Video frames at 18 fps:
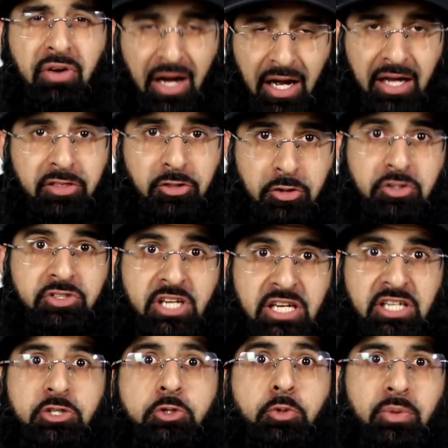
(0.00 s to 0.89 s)
I th
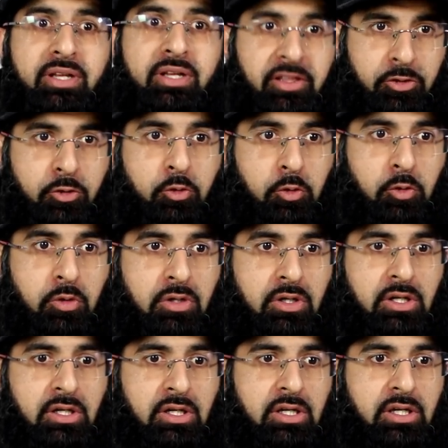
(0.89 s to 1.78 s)
genuinely thought
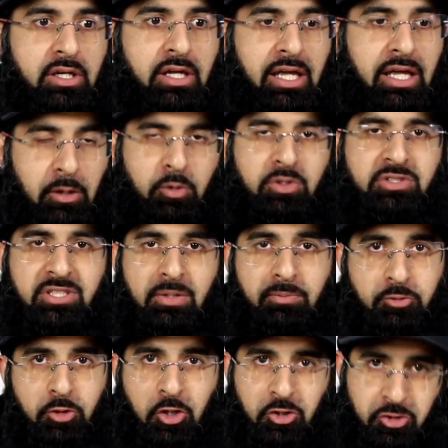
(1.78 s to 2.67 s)
it was
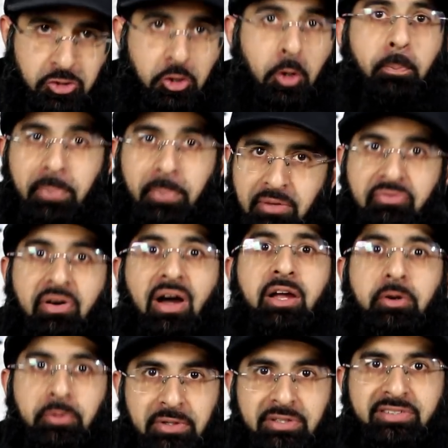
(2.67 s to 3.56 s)
some sort of zombie
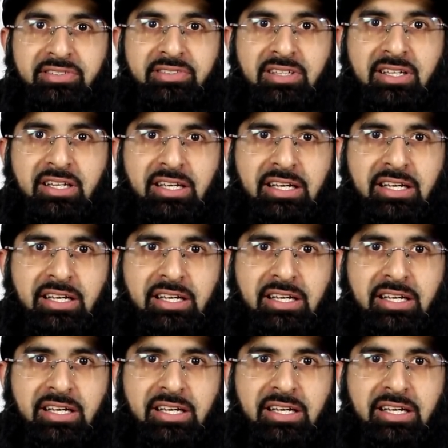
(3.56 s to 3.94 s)
virus.